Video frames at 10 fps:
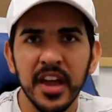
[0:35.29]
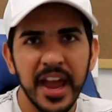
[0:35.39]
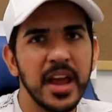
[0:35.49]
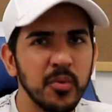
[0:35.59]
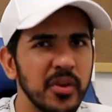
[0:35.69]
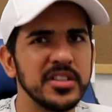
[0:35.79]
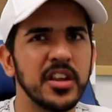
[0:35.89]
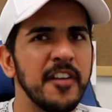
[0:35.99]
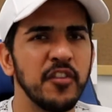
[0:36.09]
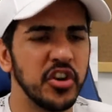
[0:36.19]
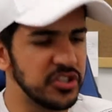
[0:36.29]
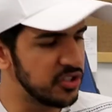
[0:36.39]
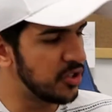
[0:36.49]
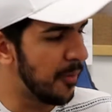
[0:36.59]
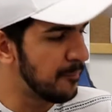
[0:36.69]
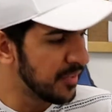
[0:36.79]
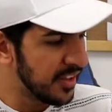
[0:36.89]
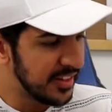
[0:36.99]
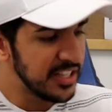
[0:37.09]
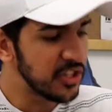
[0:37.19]
And what is a conversion? So
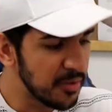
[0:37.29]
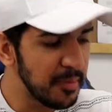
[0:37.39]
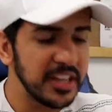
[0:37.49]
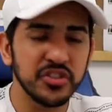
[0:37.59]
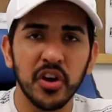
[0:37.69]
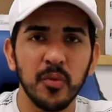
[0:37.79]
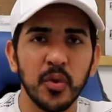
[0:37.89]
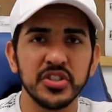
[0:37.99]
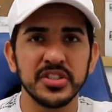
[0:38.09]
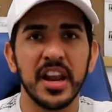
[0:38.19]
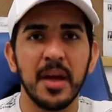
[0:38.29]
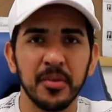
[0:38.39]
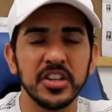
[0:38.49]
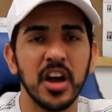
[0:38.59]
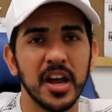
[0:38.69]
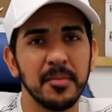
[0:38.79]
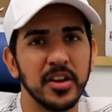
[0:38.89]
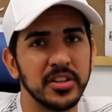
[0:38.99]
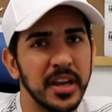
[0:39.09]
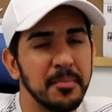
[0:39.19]
these are the major conversions that I'm going to talk
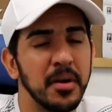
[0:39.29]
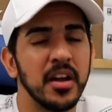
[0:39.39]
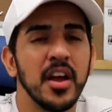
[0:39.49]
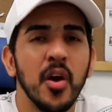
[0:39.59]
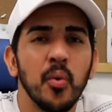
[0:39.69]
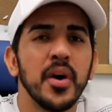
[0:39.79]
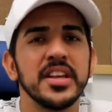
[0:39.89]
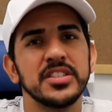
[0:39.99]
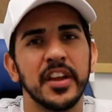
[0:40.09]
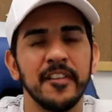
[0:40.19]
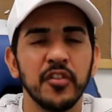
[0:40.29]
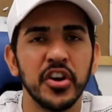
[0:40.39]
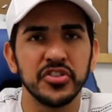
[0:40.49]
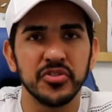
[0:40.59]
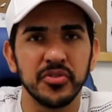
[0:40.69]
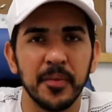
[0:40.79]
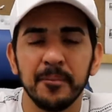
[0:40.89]
about today, but what is a conversion?